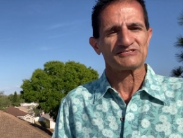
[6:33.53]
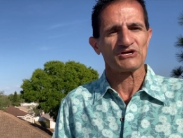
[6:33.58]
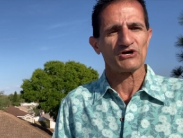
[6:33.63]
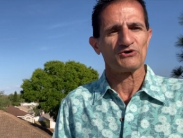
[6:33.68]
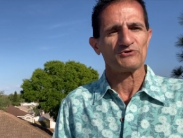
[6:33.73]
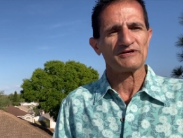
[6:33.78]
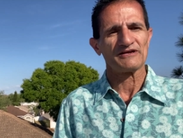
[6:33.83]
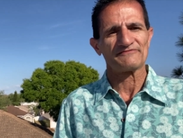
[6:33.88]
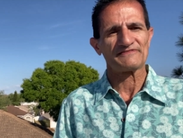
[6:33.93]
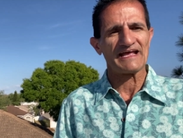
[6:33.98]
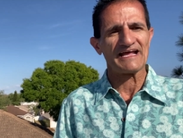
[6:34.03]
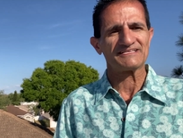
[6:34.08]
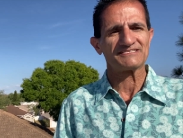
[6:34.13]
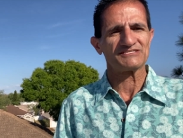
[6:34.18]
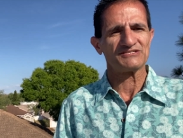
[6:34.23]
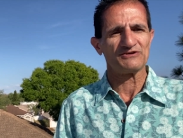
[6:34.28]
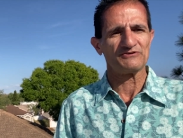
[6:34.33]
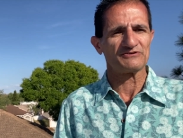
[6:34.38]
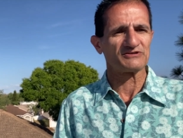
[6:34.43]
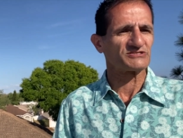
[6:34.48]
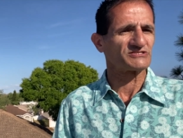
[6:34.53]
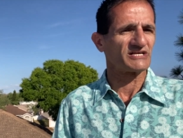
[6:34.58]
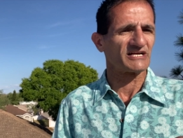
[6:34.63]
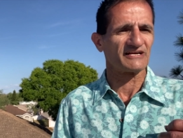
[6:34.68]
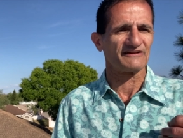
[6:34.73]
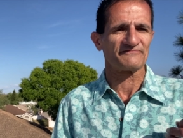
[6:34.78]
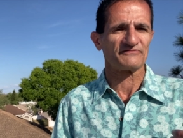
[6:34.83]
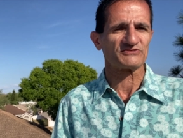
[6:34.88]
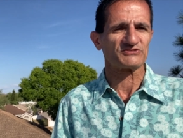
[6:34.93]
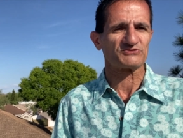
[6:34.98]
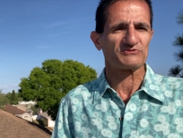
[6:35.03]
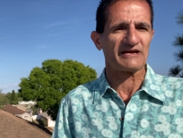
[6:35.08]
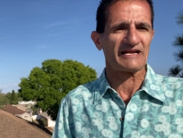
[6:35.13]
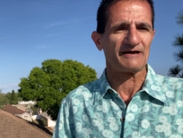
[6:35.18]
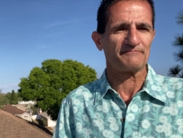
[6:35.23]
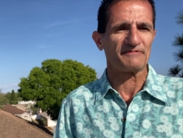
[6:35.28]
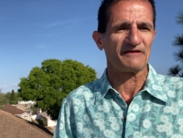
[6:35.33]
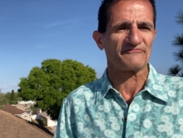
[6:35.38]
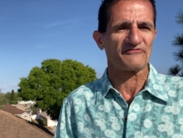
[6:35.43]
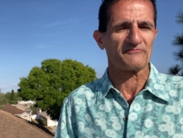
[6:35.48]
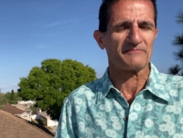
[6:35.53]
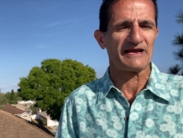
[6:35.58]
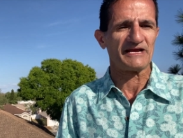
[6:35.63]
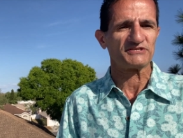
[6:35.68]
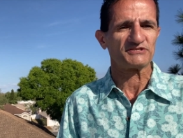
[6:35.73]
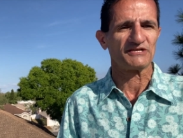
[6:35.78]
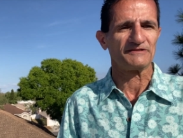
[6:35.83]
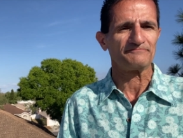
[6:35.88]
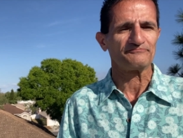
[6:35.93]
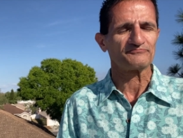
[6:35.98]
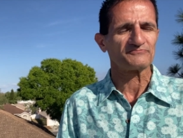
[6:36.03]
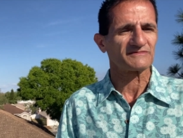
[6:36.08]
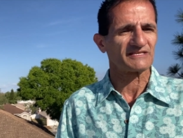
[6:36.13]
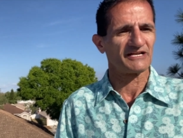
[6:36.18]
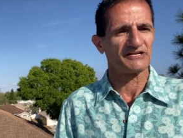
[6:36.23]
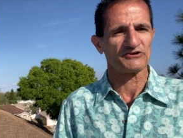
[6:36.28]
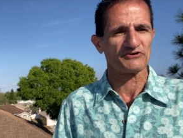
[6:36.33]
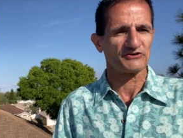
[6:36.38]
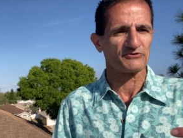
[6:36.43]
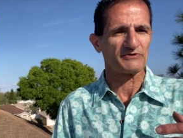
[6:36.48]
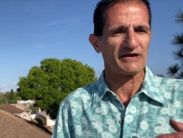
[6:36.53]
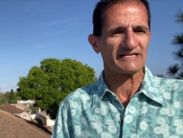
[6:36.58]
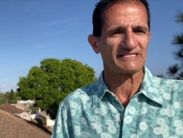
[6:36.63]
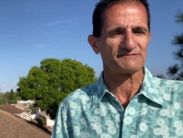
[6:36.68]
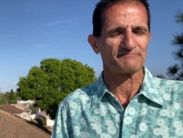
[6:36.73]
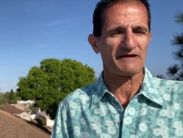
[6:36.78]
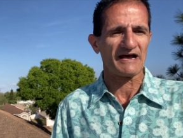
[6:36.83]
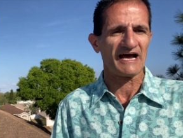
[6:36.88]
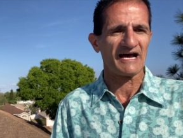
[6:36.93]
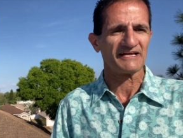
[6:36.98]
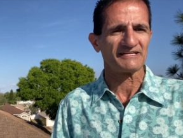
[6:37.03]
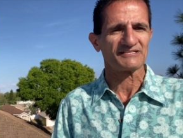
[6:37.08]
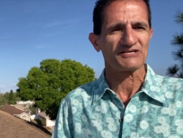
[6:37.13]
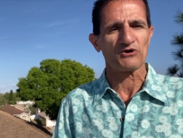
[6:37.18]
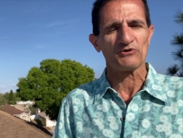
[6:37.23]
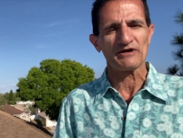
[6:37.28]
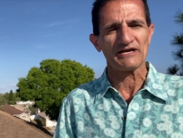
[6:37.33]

So if that's you just looking for straight up information, then you're in the right spot.